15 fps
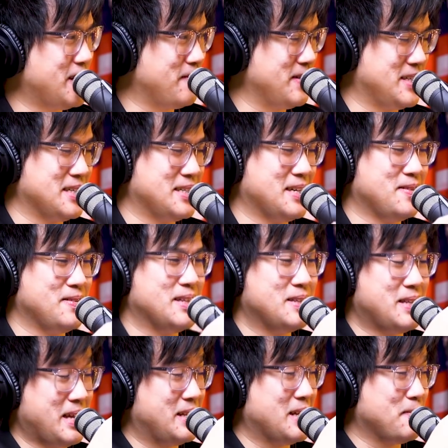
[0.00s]
free diapers does
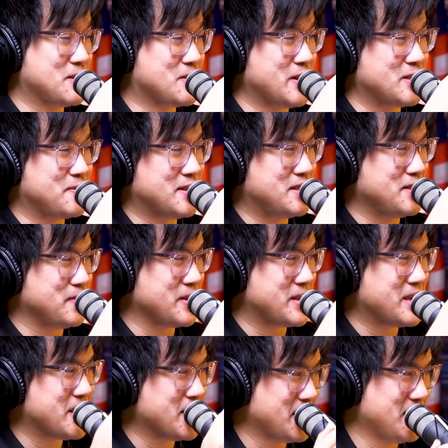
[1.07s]
help. Diapers quite expensive,
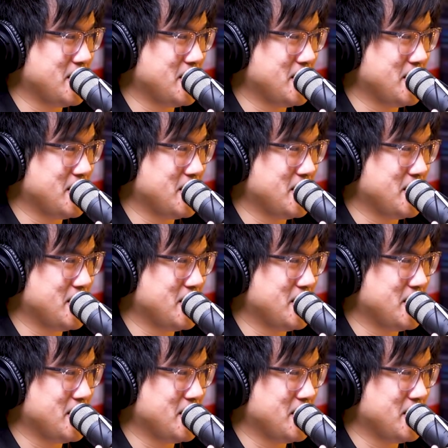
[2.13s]
okay?